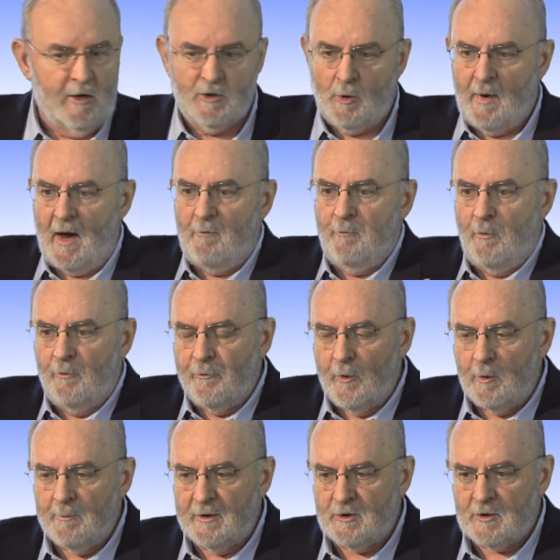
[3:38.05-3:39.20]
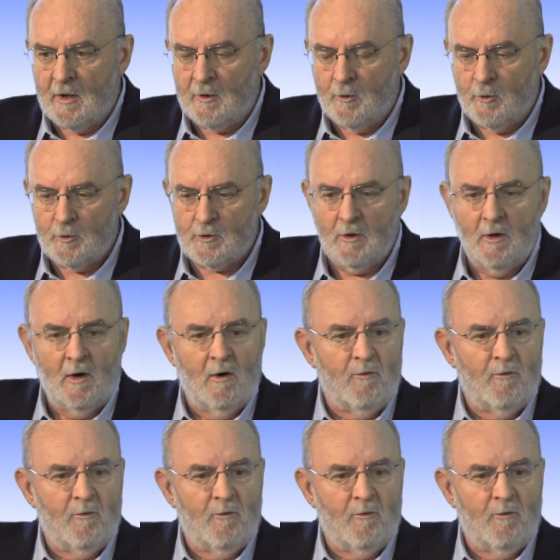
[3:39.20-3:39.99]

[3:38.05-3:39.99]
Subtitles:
So we have fulfillment centers